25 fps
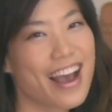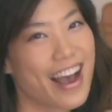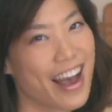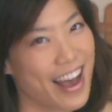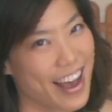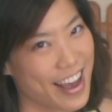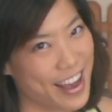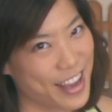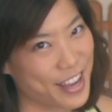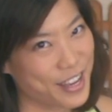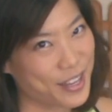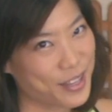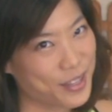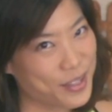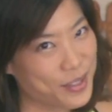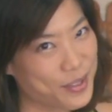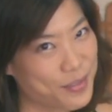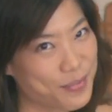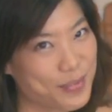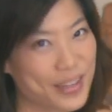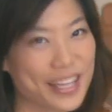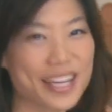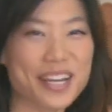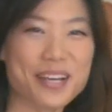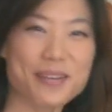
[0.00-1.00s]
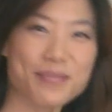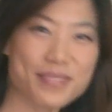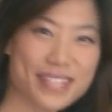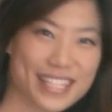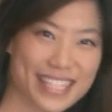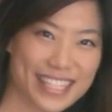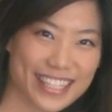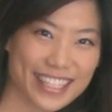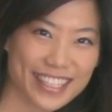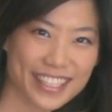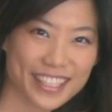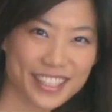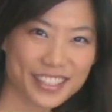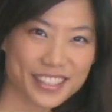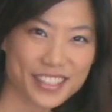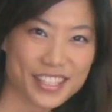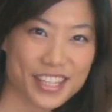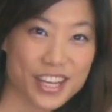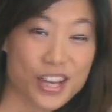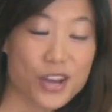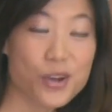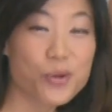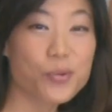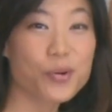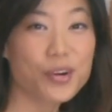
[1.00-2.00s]
Hi, my name's Teeny.
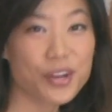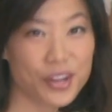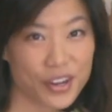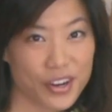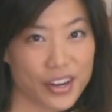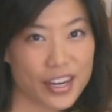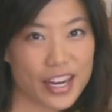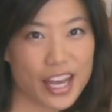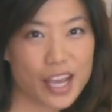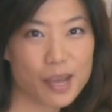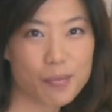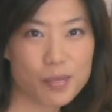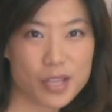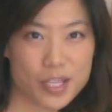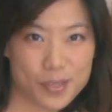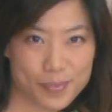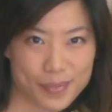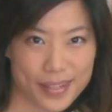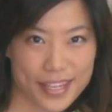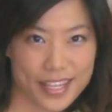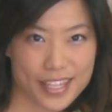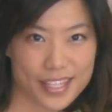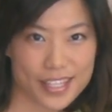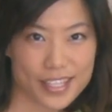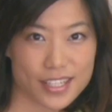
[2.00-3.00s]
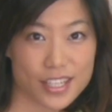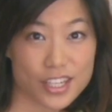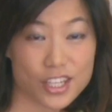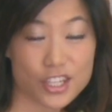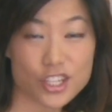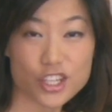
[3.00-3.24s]
We're here at Amy's place.